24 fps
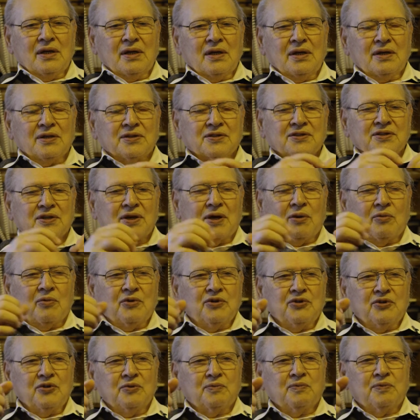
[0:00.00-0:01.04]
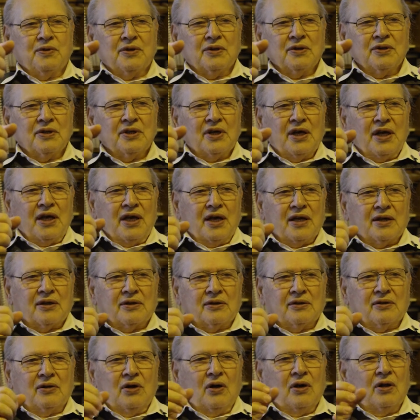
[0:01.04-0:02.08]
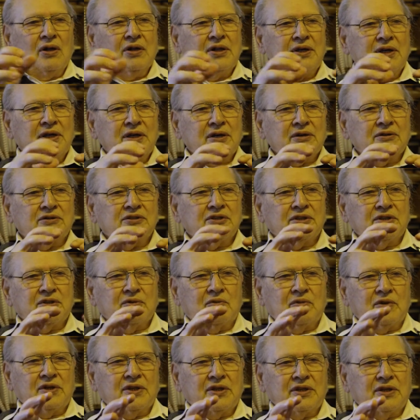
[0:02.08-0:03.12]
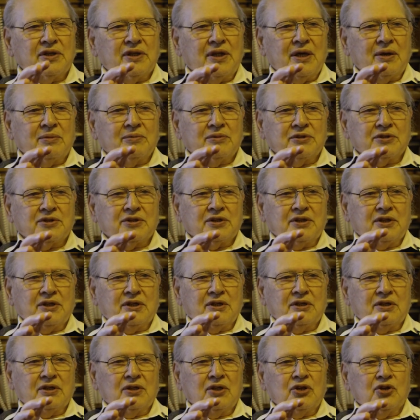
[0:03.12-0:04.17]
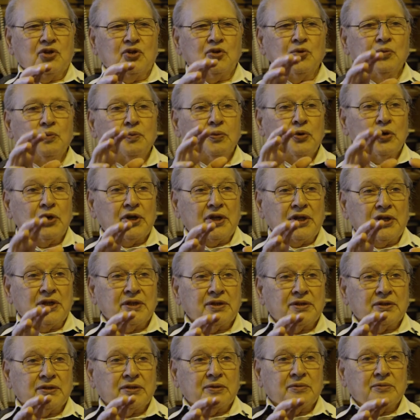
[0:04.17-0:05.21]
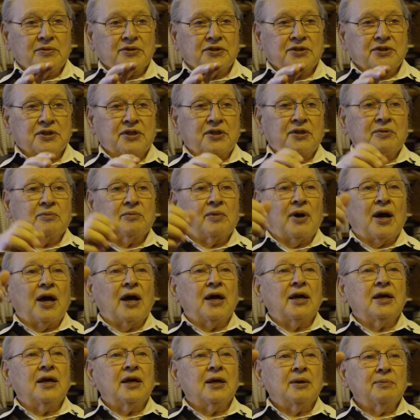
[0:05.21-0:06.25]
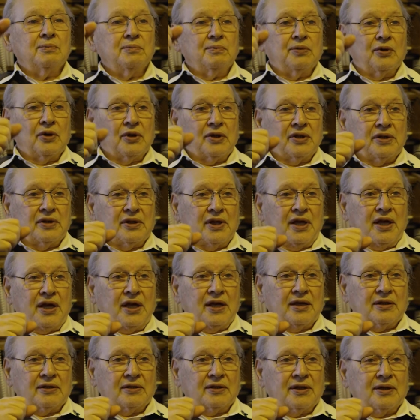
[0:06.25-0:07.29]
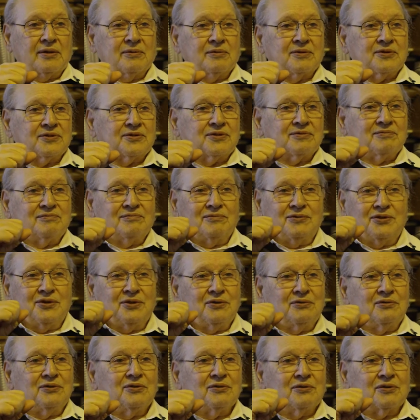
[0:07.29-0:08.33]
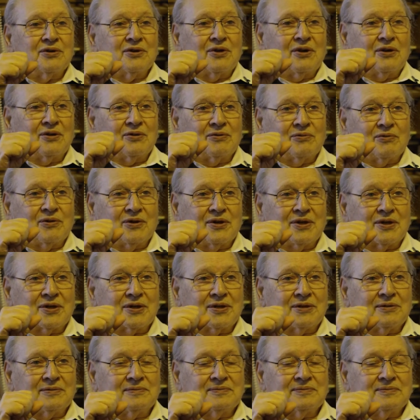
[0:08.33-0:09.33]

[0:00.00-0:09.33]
is that when you pulled the handle, all the energy that went into that machine, you put into the machine by pulling the handle. That was you doing all the work.